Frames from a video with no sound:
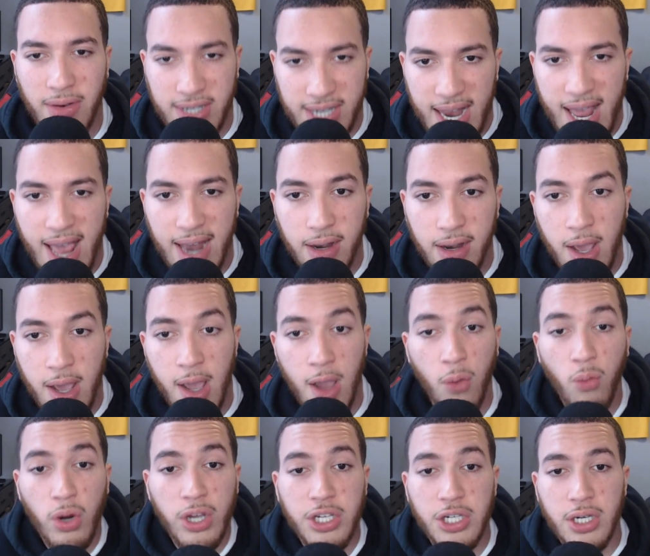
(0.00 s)
10,
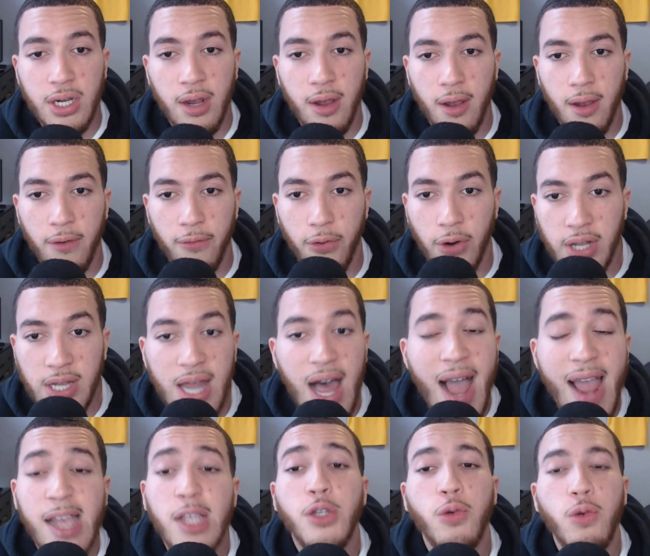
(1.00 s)
which for the
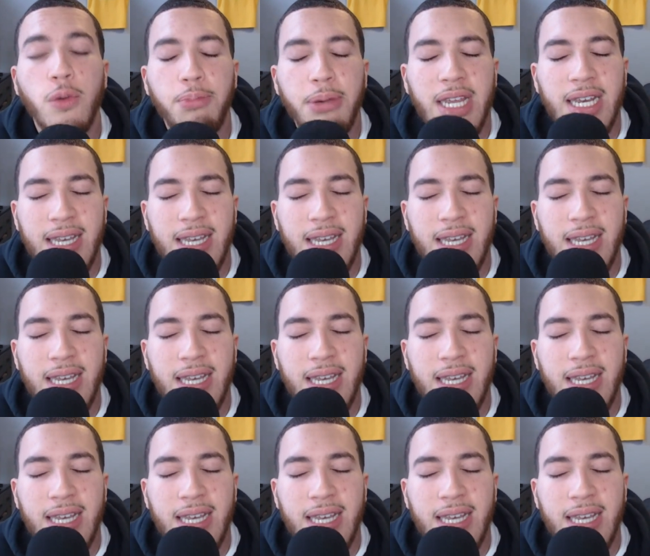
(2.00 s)
Lions would be